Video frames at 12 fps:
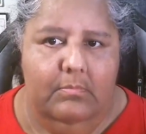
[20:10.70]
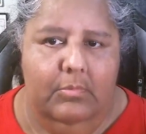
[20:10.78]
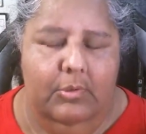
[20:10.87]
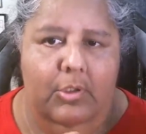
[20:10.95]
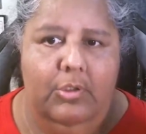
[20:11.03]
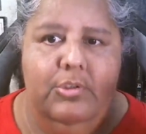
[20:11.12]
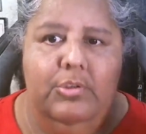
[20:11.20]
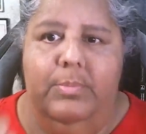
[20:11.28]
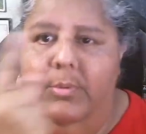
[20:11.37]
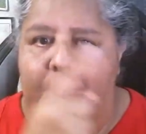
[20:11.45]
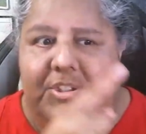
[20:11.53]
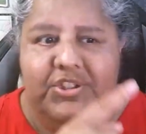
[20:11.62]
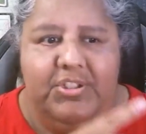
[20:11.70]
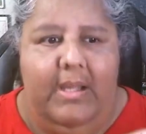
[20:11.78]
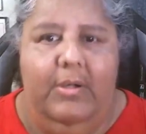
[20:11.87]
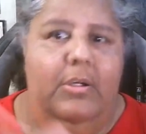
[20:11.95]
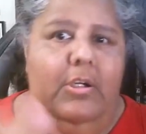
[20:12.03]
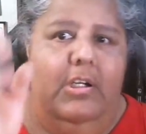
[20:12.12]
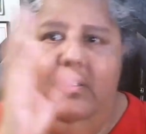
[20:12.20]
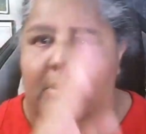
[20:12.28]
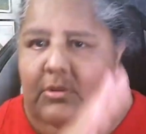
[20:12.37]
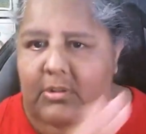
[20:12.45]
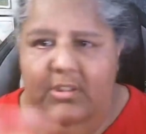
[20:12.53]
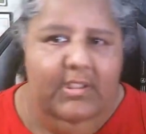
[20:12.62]
go to bluewitch.org,
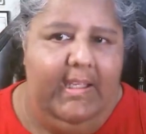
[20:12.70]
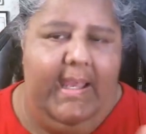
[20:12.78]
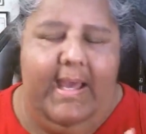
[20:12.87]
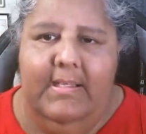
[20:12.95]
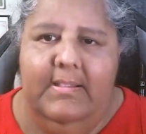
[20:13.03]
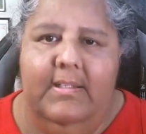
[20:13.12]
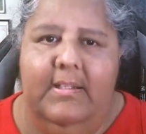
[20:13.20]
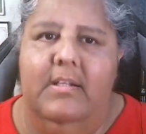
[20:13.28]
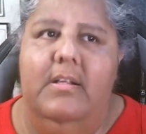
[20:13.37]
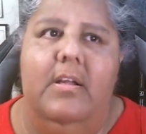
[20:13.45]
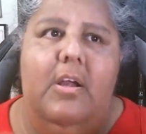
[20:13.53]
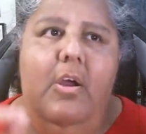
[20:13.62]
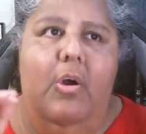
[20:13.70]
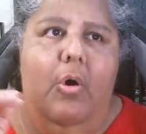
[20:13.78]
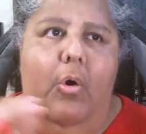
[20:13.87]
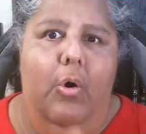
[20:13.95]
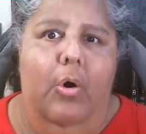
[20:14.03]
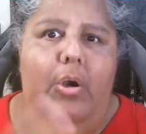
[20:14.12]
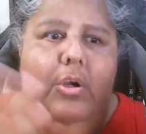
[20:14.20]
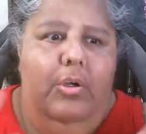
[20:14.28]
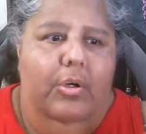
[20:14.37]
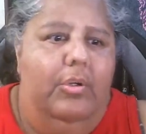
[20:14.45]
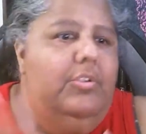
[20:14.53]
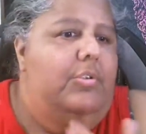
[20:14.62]
look on the calendar, or
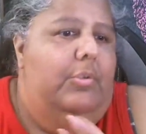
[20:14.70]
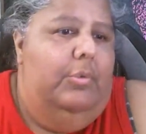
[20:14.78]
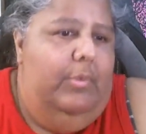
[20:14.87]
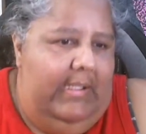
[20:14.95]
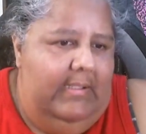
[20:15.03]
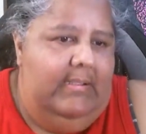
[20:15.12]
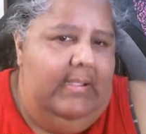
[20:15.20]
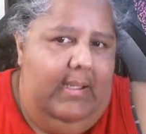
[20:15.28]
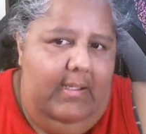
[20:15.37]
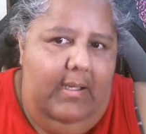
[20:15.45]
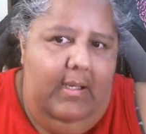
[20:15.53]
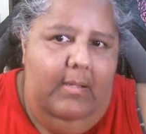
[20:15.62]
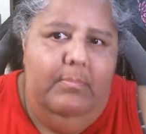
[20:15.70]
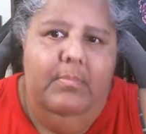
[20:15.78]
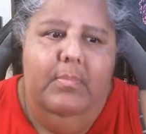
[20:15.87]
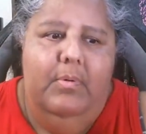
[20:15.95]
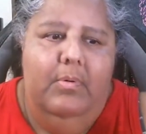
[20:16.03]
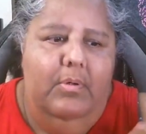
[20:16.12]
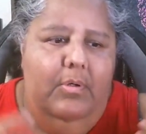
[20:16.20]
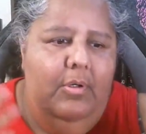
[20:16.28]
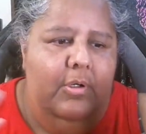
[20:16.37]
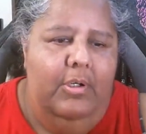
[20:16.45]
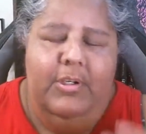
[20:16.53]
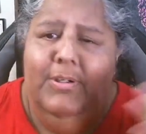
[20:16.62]
go to Llewellyn.com,
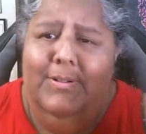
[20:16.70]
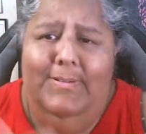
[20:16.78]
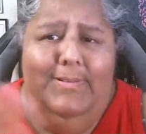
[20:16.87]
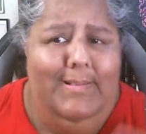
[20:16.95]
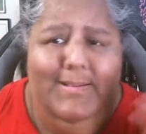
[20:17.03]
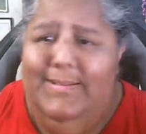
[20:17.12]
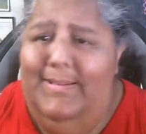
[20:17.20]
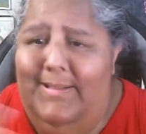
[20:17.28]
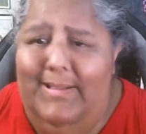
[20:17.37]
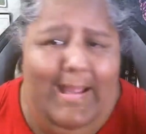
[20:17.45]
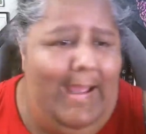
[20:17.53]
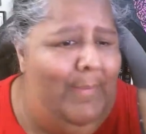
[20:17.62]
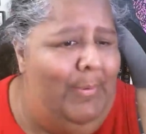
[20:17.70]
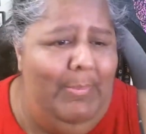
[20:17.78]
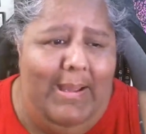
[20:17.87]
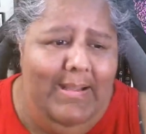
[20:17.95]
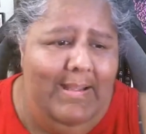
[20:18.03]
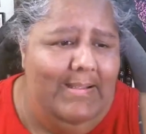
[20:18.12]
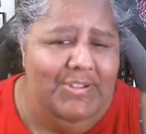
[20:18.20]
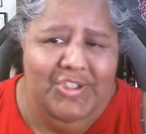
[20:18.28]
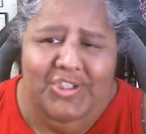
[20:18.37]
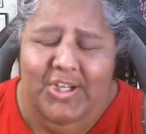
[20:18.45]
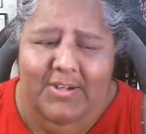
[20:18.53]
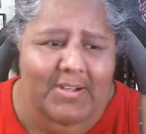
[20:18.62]
or everybody is
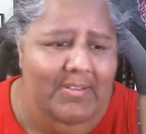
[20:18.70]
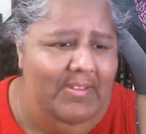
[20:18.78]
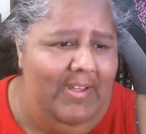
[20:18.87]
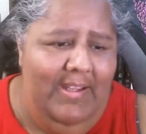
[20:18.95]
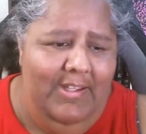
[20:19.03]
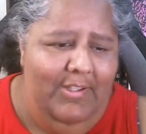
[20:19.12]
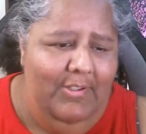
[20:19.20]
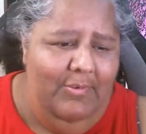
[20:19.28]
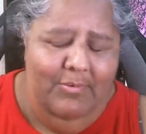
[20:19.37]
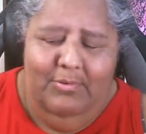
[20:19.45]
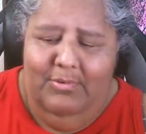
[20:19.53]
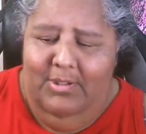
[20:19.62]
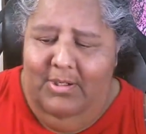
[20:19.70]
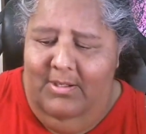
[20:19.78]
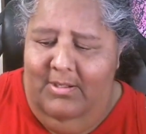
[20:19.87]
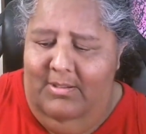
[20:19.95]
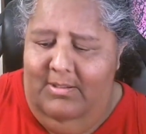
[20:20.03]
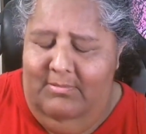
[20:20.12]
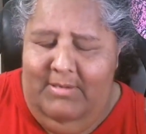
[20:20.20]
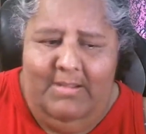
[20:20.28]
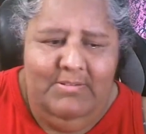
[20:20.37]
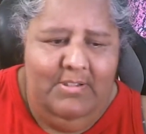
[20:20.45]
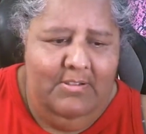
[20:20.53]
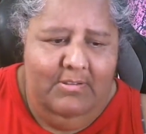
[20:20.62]
sharing. Thank you,
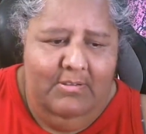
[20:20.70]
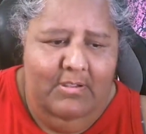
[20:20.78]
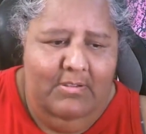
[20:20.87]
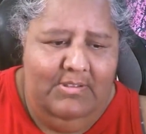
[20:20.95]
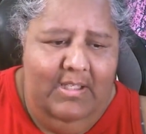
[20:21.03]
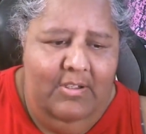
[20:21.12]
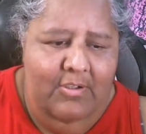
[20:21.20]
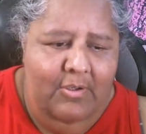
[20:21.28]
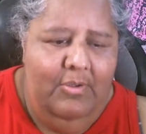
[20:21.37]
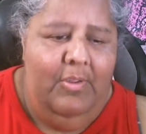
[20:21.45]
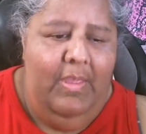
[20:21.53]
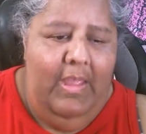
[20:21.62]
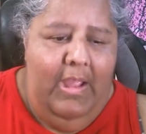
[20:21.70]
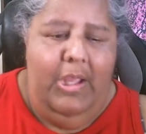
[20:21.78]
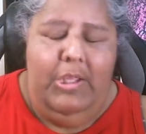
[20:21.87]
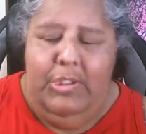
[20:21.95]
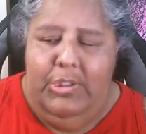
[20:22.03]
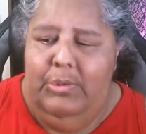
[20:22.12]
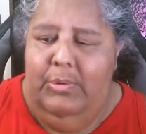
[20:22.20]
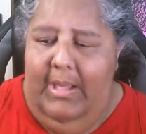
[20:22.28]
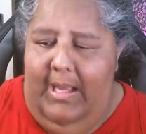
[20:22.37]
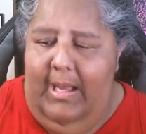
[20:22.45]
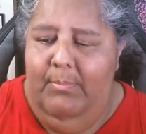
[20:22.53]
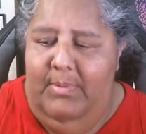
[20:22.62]
Granddaughter Crooks. I know you
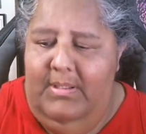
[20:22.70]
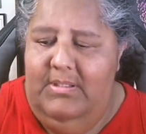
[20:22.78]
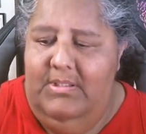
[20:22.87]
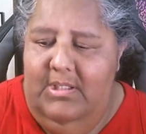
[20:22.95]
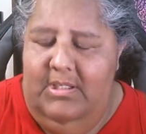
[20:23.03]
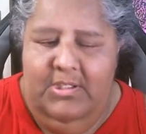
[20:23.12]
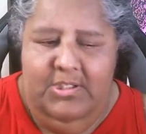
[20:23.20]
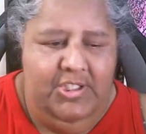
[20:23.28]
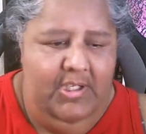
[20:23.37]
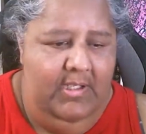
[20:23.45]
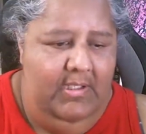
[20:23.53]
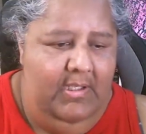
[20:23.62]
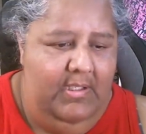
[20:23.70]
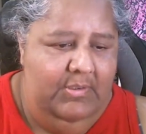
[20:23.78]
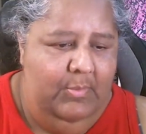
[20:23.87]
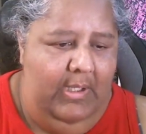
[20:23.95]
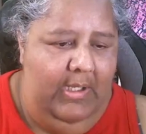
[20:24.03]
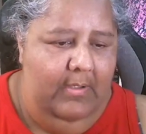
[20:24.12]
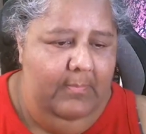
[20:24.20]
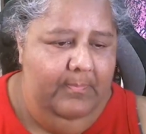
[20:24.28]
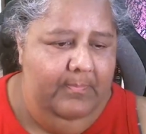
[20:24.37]
have been sharing it as well.